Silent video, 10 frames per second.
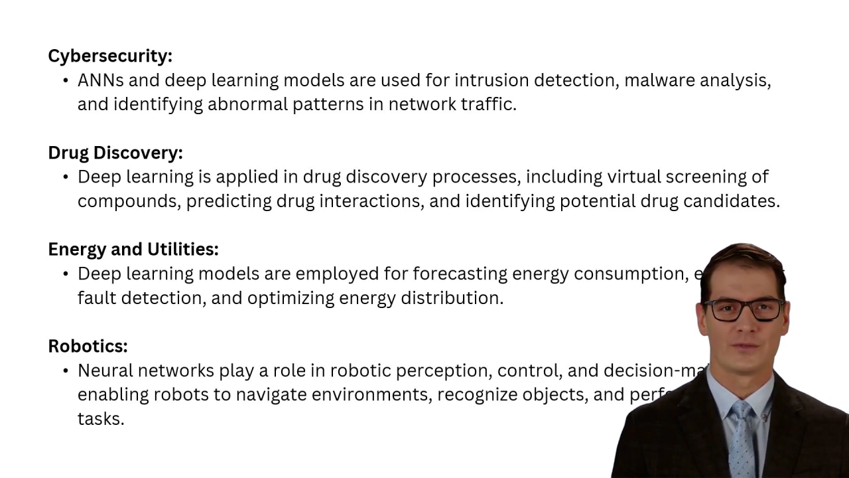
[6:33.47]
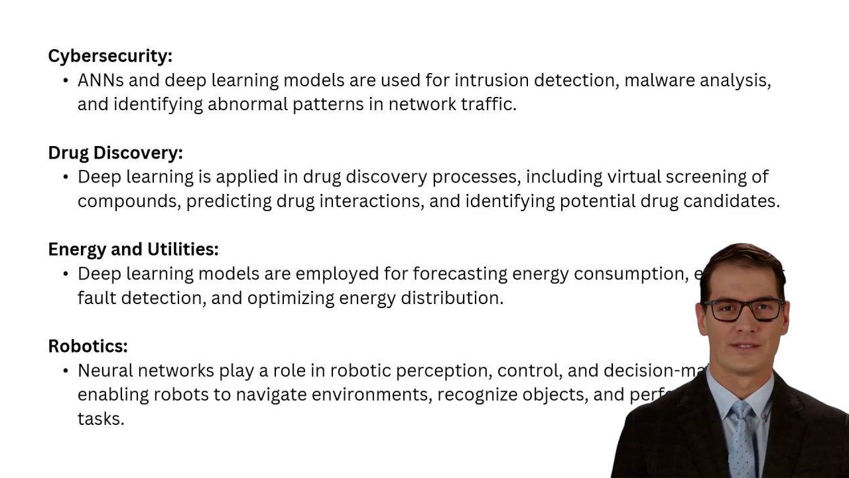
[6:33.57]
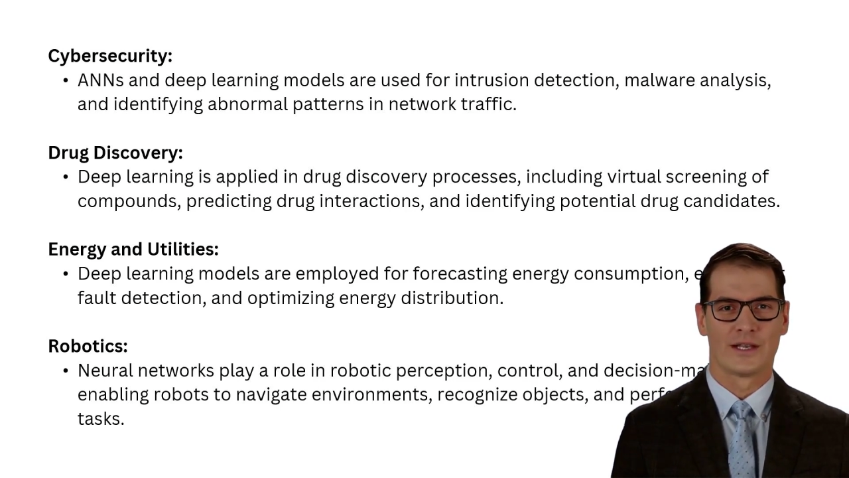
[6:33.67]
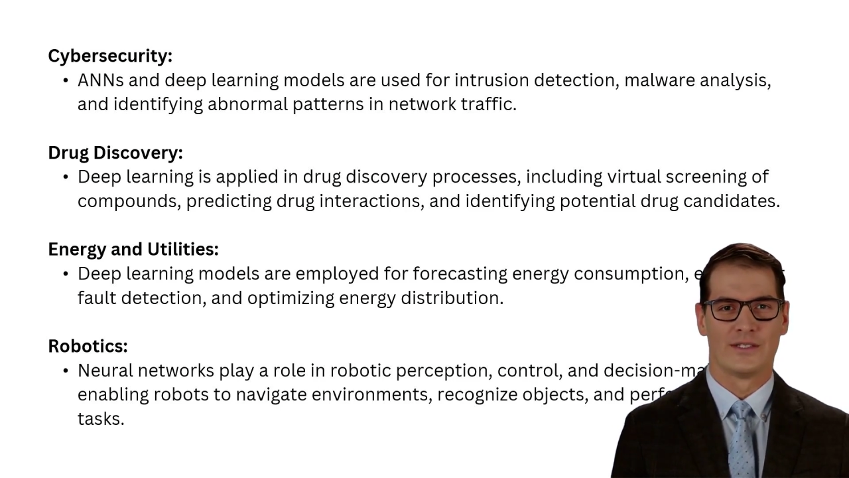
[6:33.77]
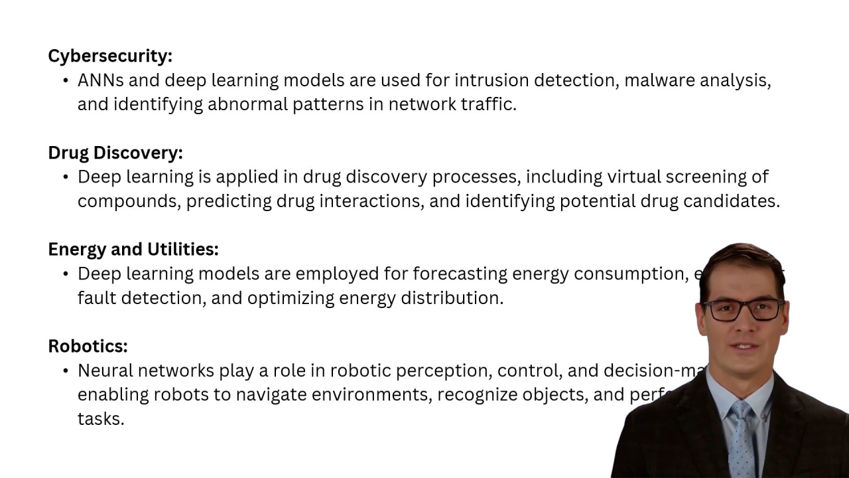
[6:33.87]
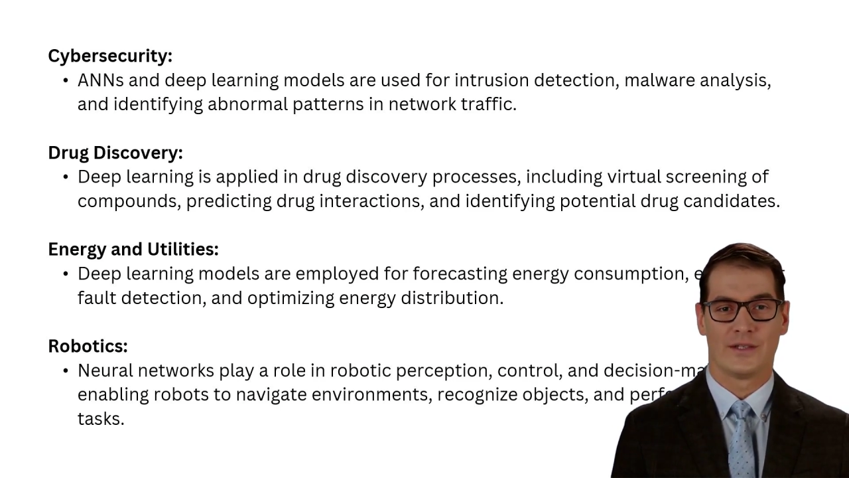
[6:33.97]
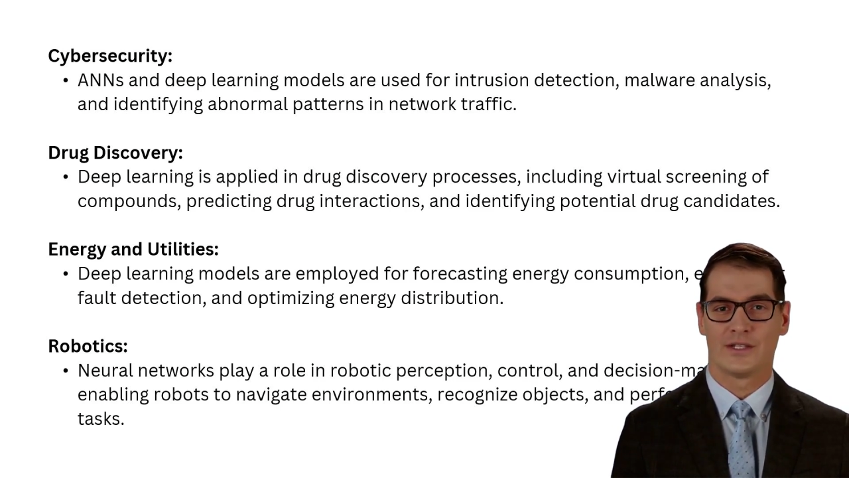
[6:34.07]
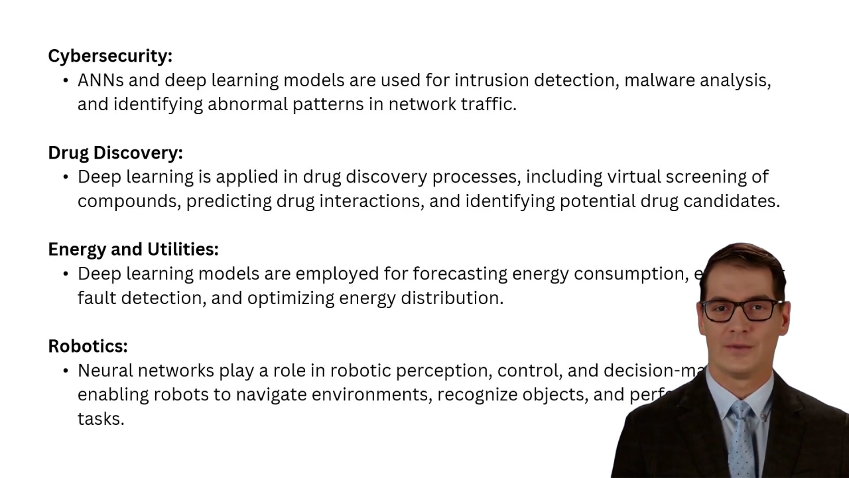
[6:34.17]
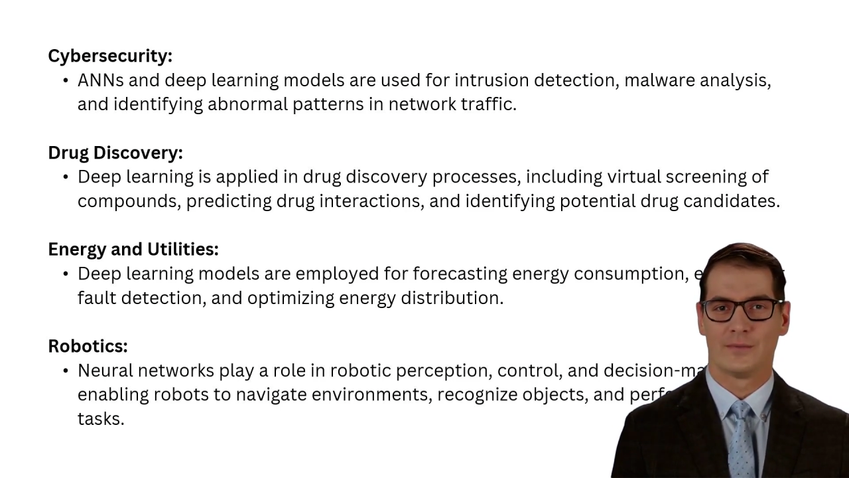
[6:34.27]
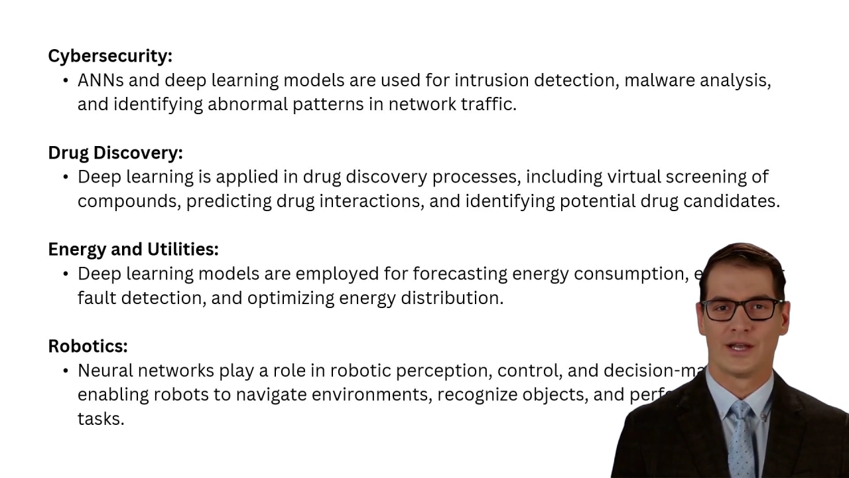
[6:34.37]
tests of
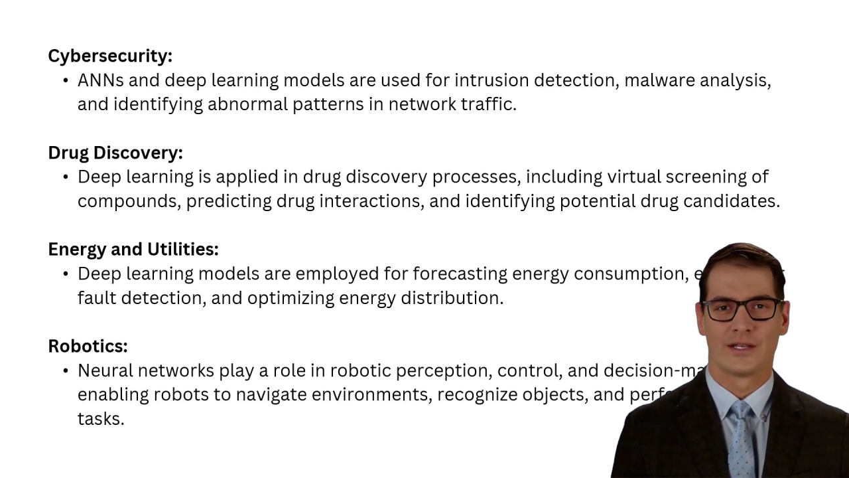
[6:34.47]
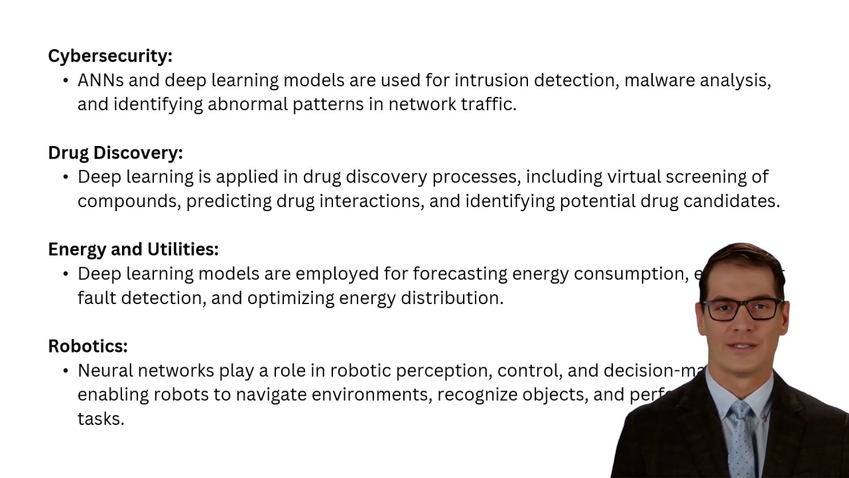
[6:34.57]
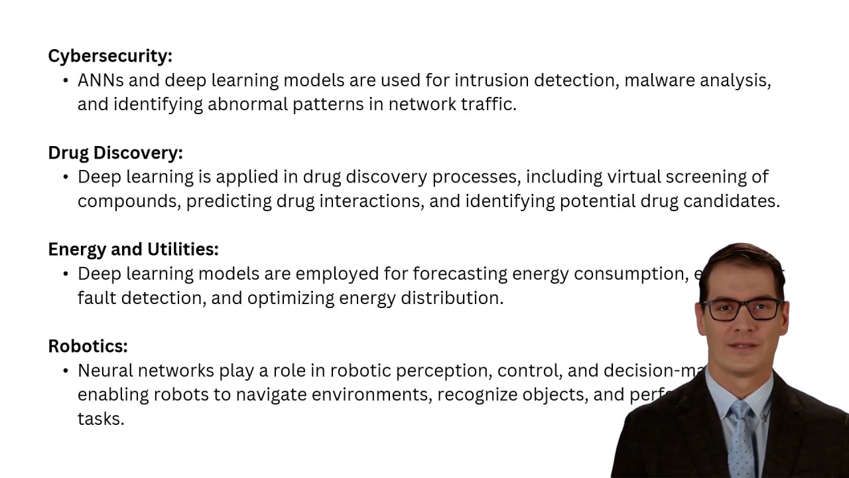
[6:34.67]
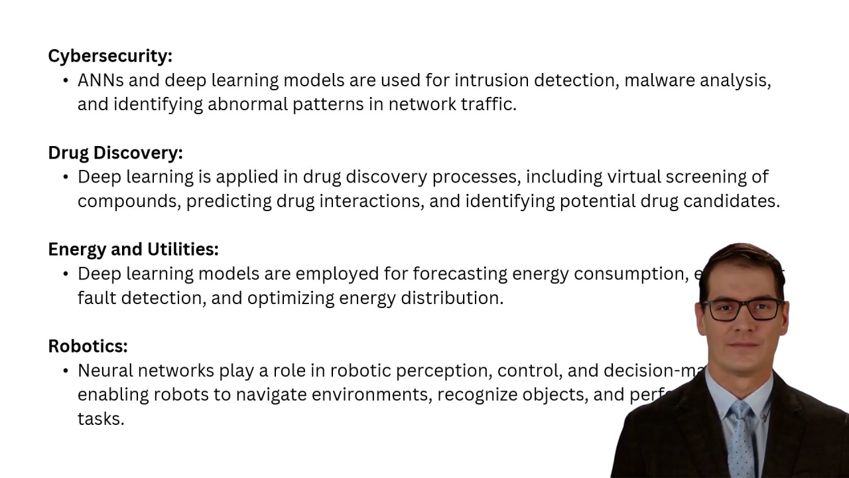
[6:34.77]
compounds,